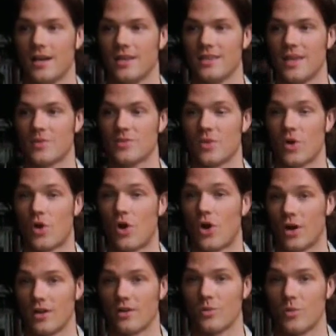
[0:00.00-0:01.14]
episode of
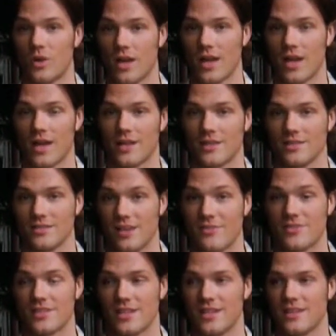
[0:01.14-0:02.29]
Heart where I had a love
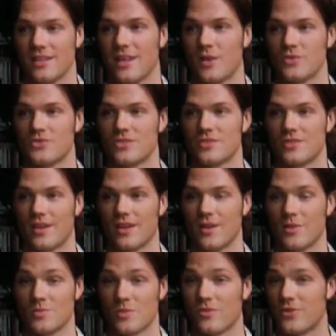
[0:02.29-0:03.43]
scene, and I was just like, it
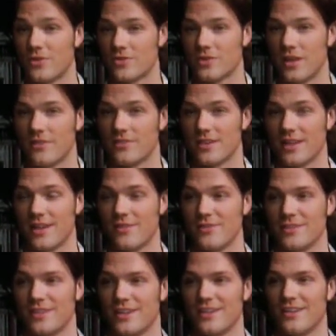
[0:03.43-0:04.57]
was my first love scene I'd ever done.